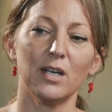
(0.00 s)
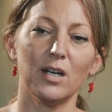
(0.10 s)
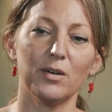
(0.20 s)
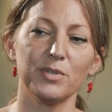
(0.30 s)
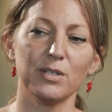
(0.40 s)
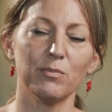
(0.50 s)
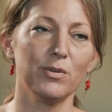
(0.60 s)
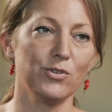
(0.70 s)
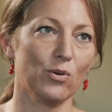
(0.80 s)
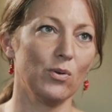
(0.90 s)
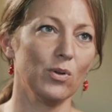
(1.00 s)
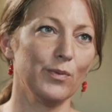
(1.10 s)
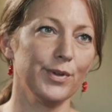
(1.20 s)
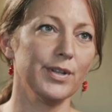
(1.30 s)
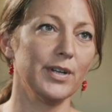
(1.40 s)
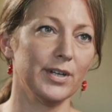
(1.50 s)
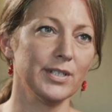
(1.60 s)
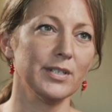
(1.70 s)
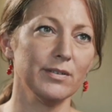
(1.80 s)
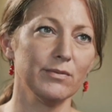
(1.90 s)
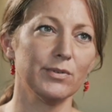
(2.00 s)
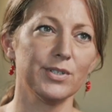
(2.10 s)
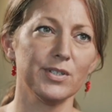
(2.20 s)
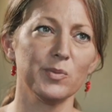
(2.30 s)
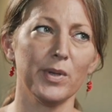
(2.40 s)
um, some control over the narrative, which has